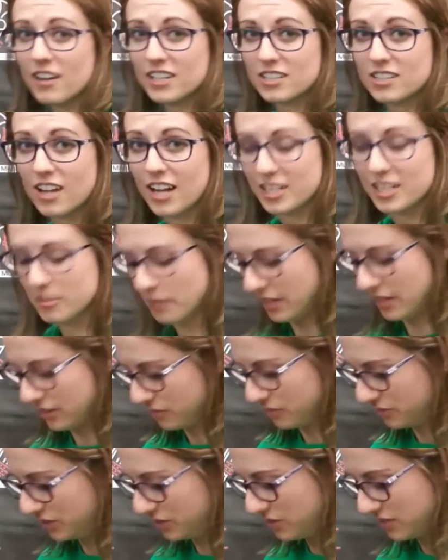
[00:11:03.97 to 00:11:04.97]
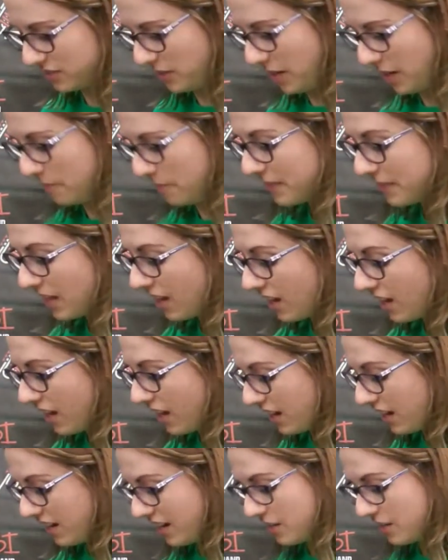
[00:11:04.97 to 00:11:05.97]
talked about the flute swab,
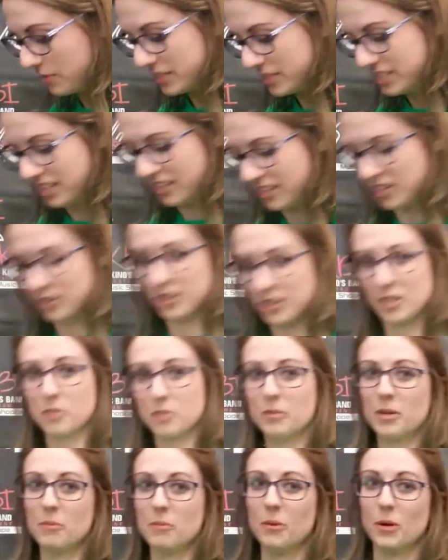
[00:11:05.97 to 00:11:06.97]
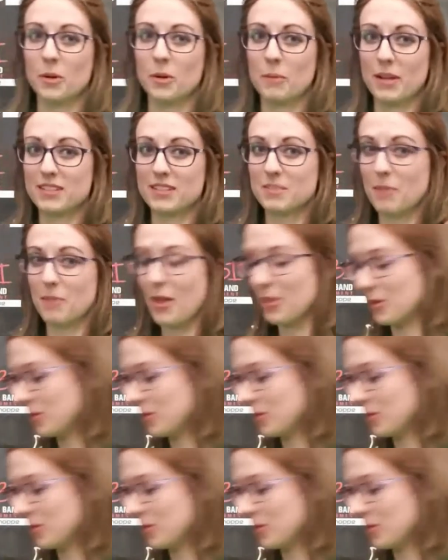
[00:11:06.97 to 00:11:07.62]
I'm going to tell you a little bit more about some other